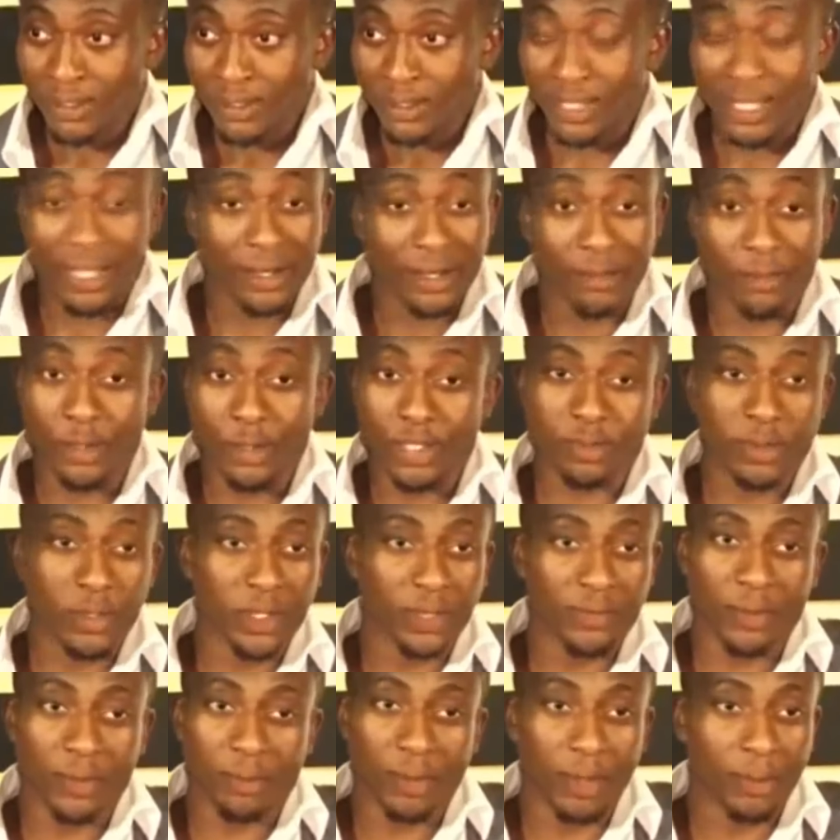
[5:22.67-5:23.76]
are the most
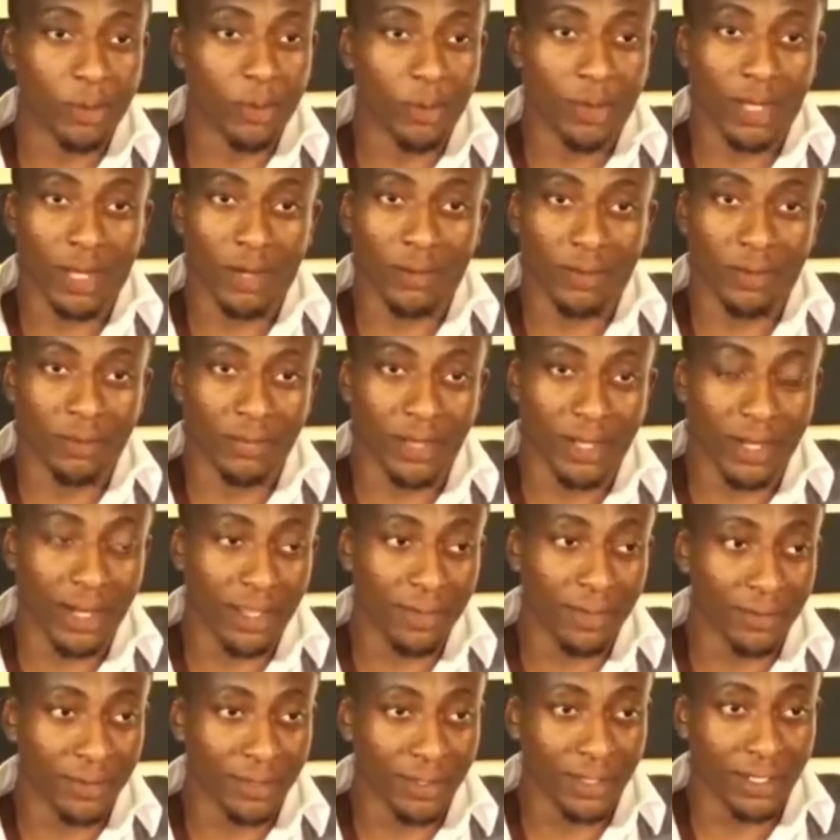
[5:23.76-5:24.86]
beautiful people I love in my
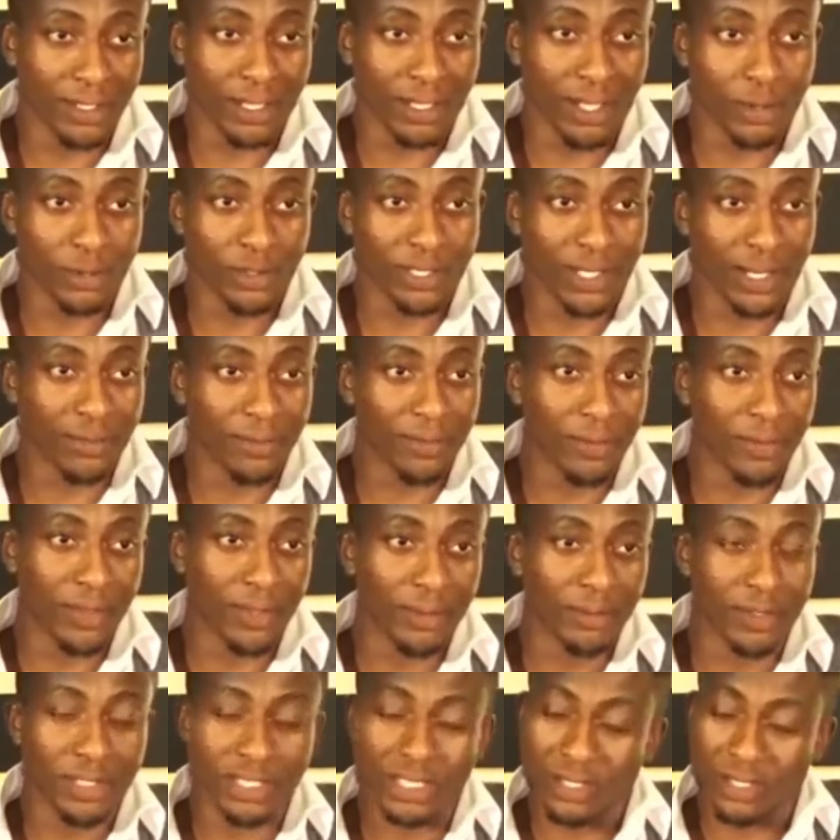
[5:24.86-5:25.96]
life, and then I would die for
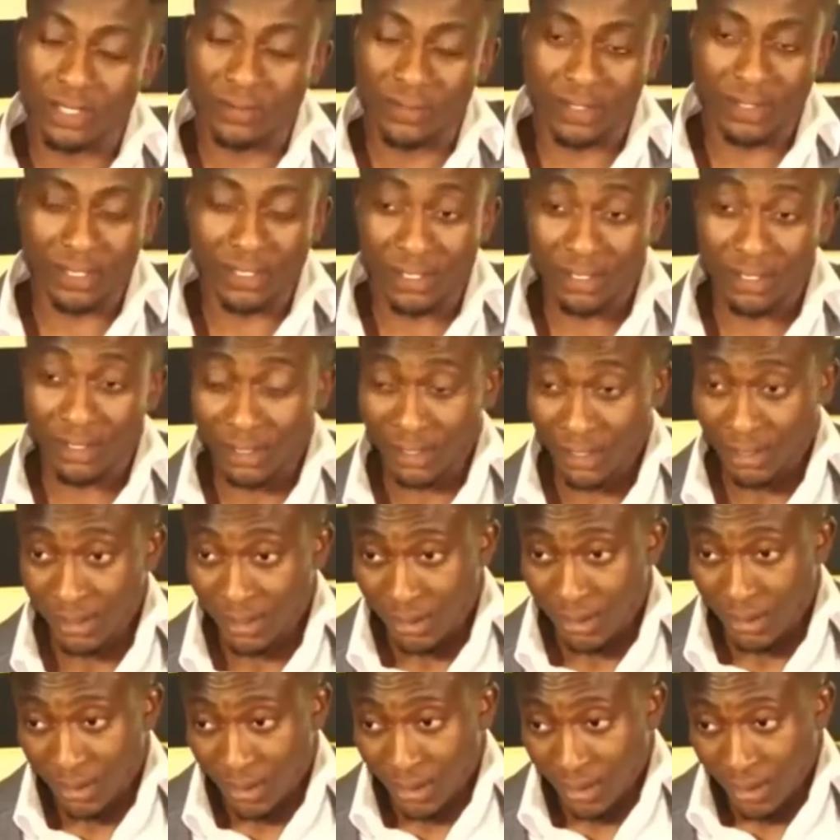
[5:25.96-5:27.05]
them each and every day.
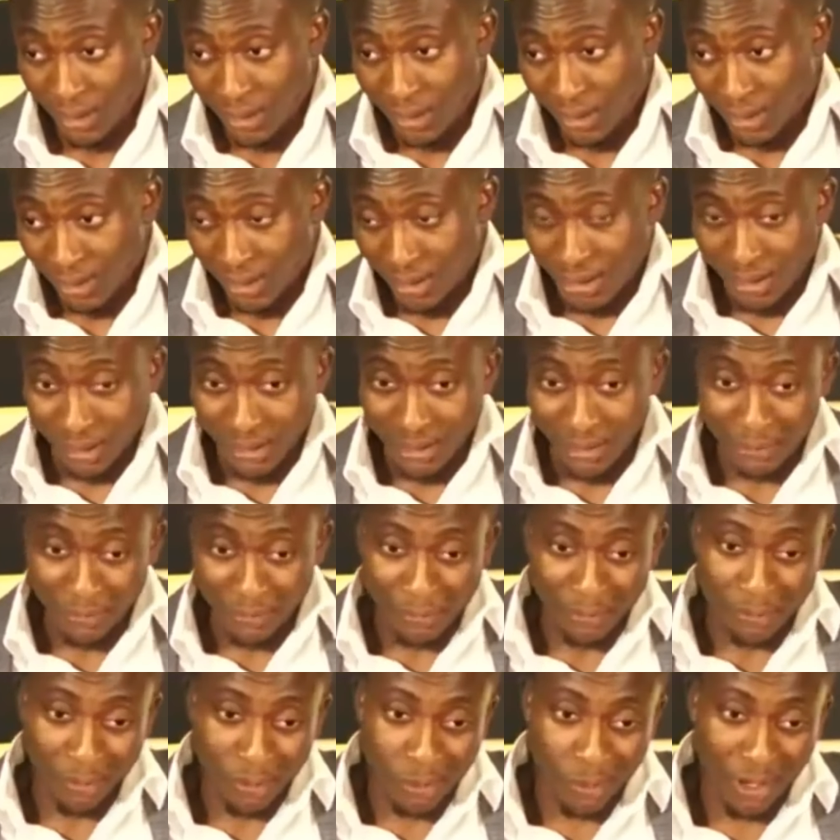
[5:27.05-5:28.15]
And then for
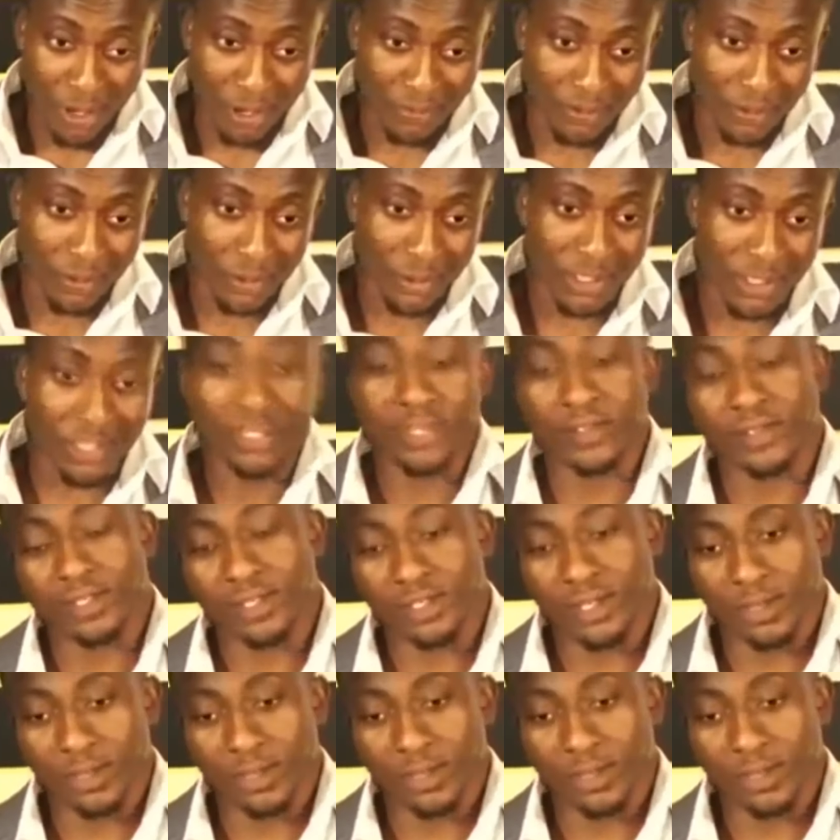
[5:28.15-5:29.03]
my wife, you know, she lives in the